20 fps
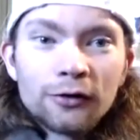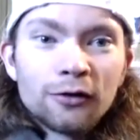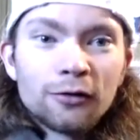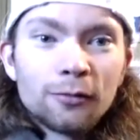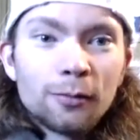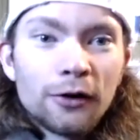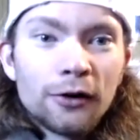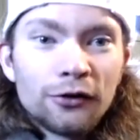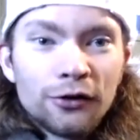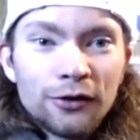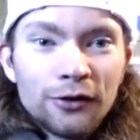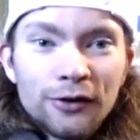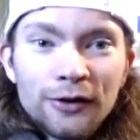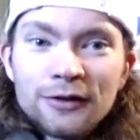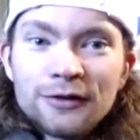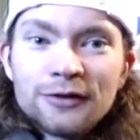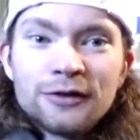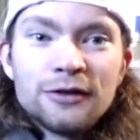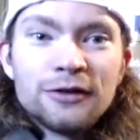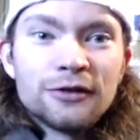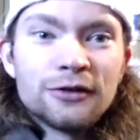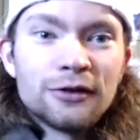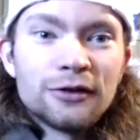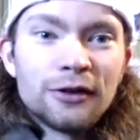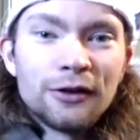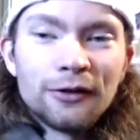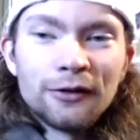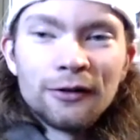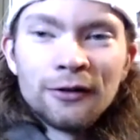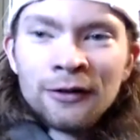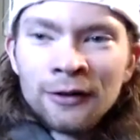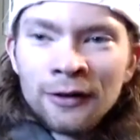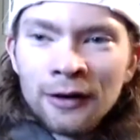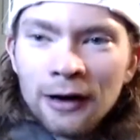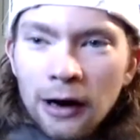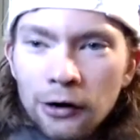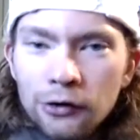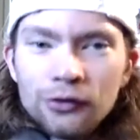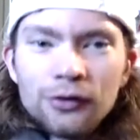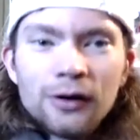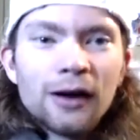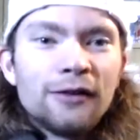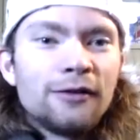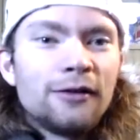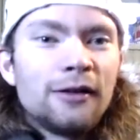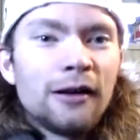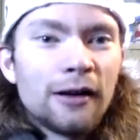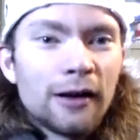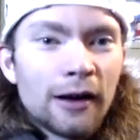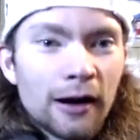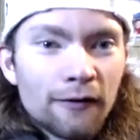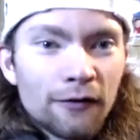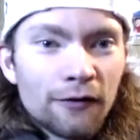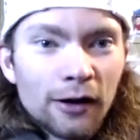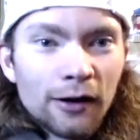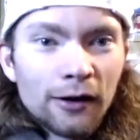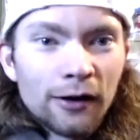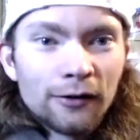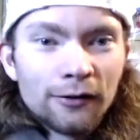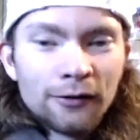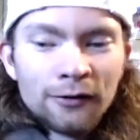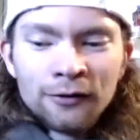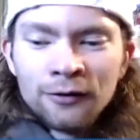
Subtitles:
especially this season, and how you guys did have that